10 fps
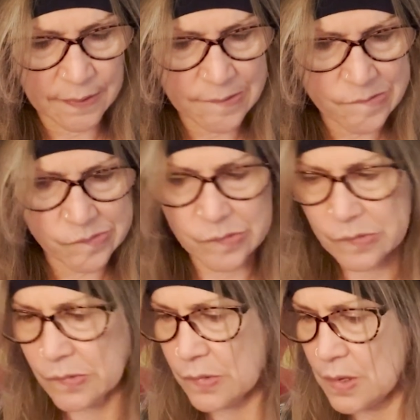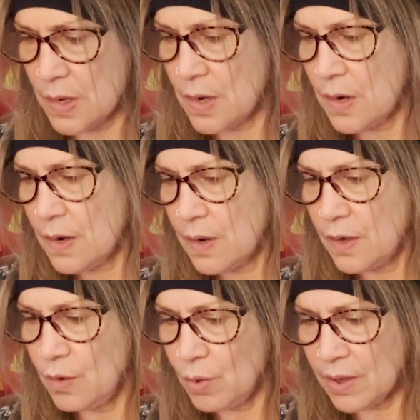
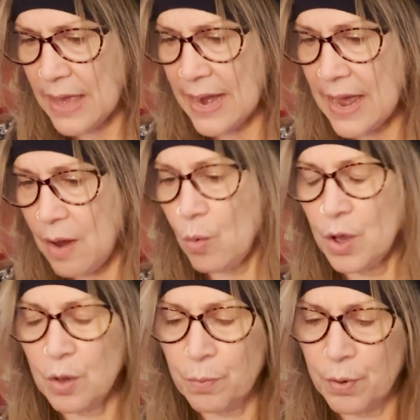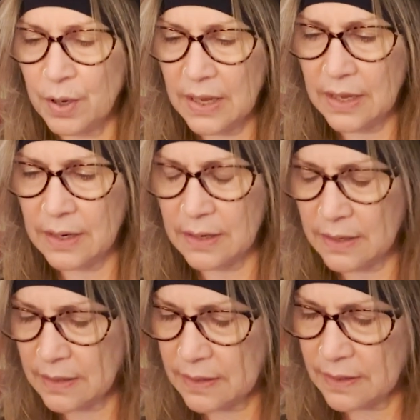You will get out what you put in
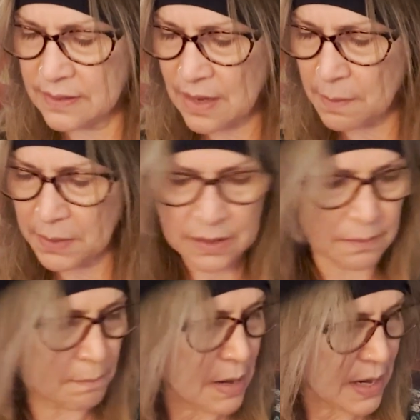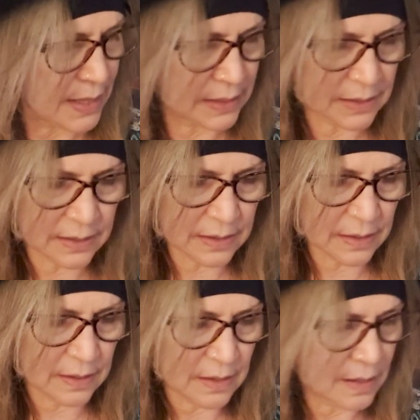is coming to mind.
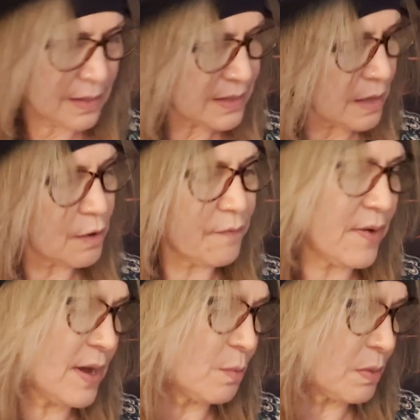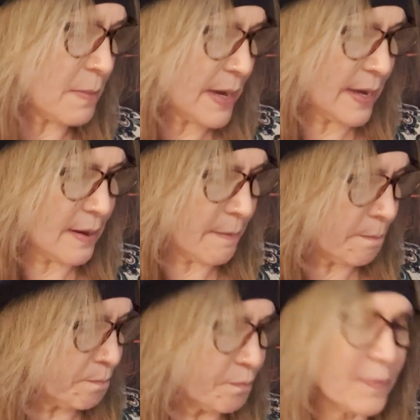Let's clarify with my
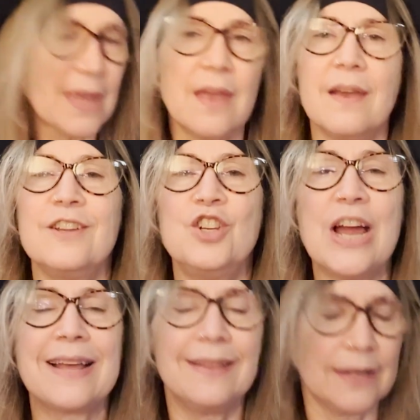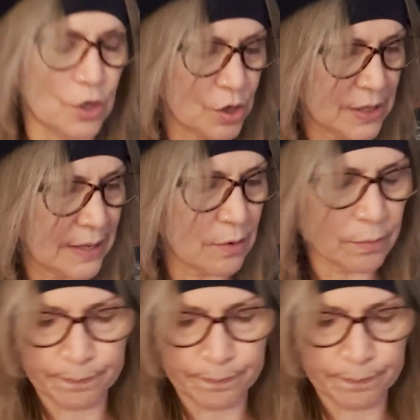Jack-o'-lantern tarot.